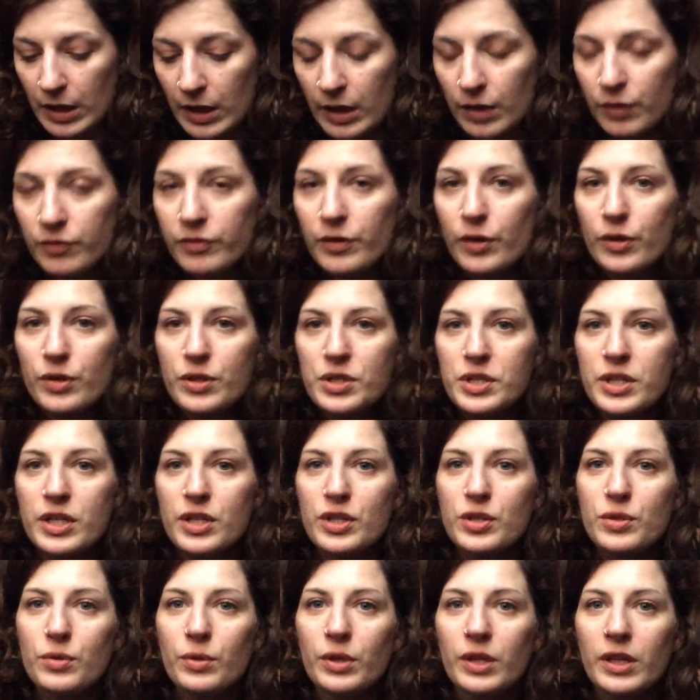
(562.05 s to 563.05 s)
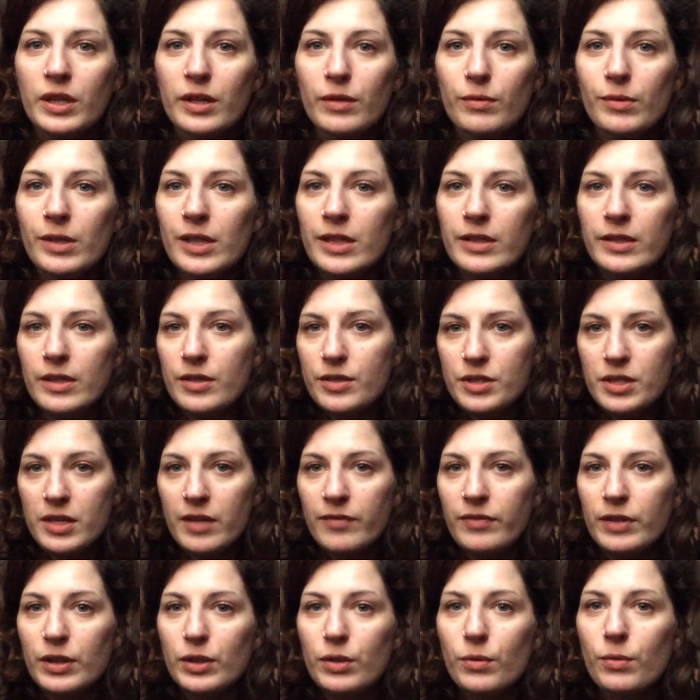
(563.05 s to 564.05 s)
of course just to hear, well, there's
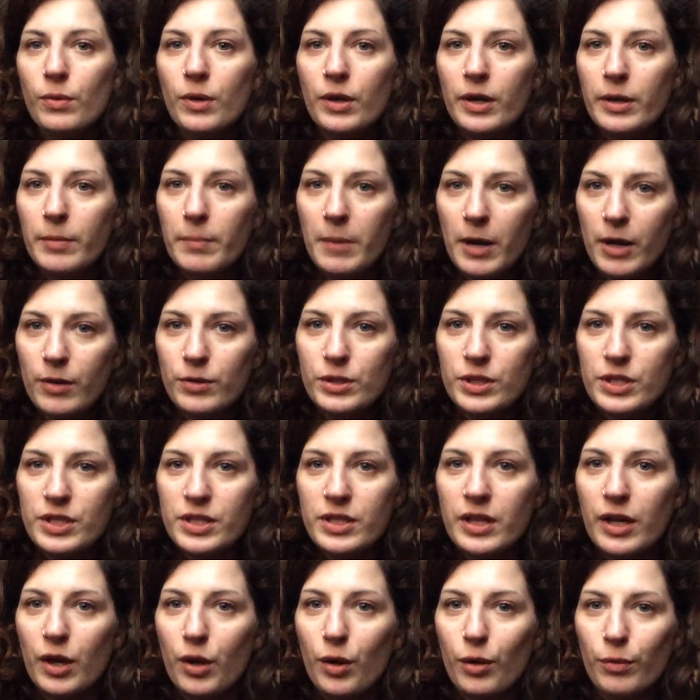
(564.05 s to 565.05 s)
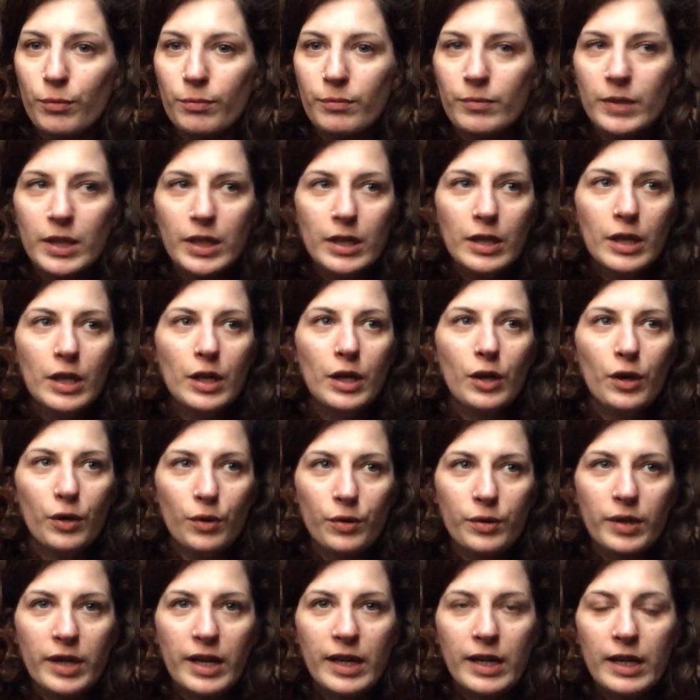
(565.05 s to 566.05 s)
nothing to worry about, just stay home.
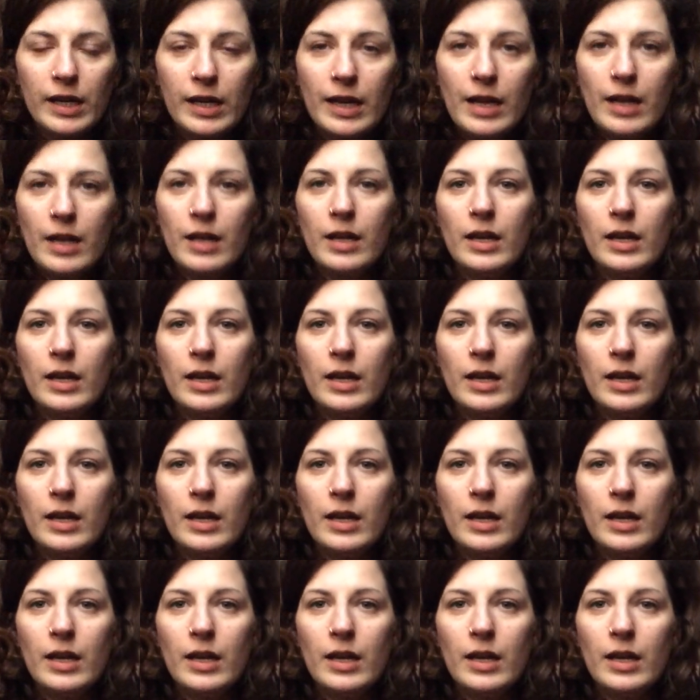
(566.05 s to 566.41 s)
Okay.